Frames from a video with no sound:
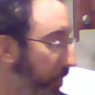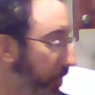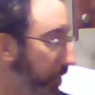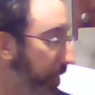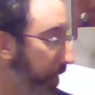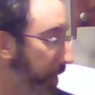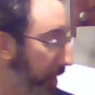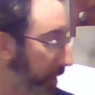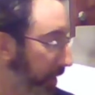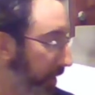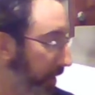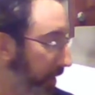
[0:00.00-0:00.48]
of
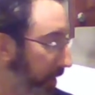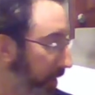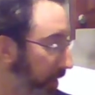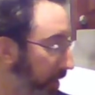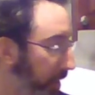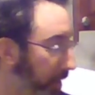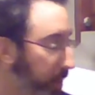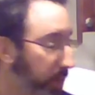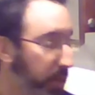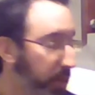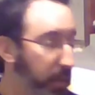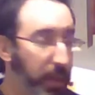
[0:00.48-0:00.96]
another.
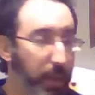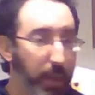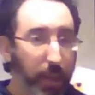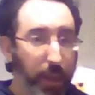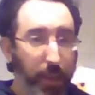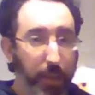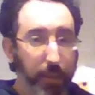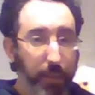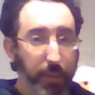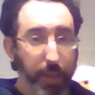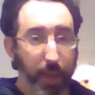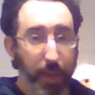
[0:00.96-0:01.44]

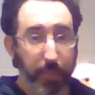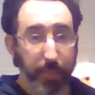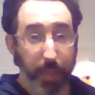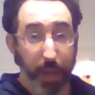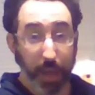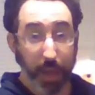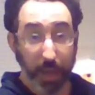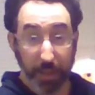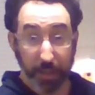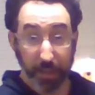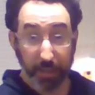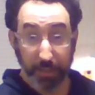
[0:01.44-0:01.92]
And I'm
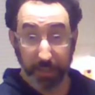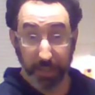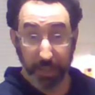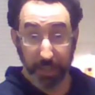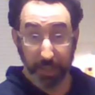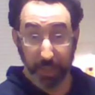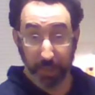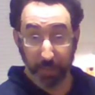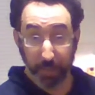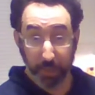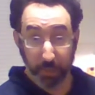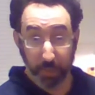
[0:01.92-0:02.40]
not going to
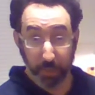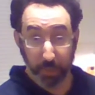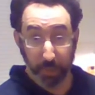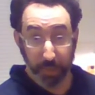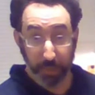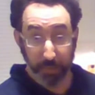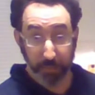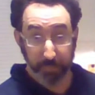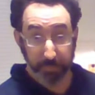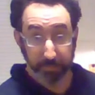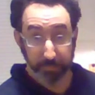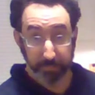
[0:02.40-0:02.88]
tell you which
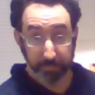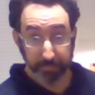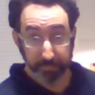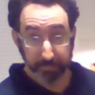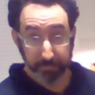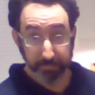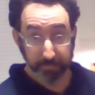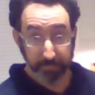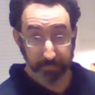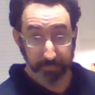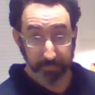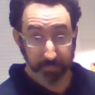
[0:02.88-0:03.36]
one.
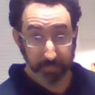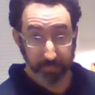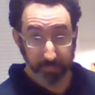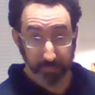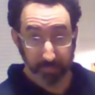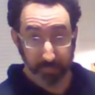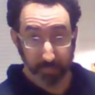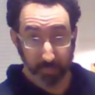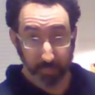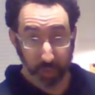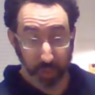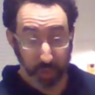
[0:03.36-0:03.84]

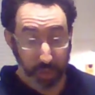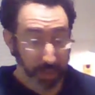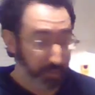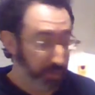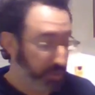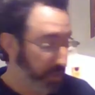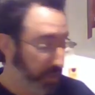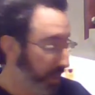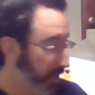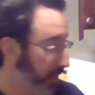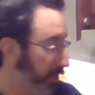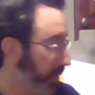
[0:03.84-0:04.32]
Chef
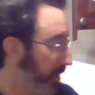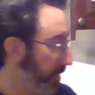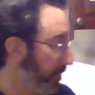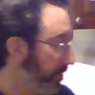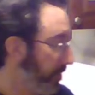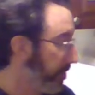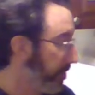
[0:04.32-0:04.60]
secret.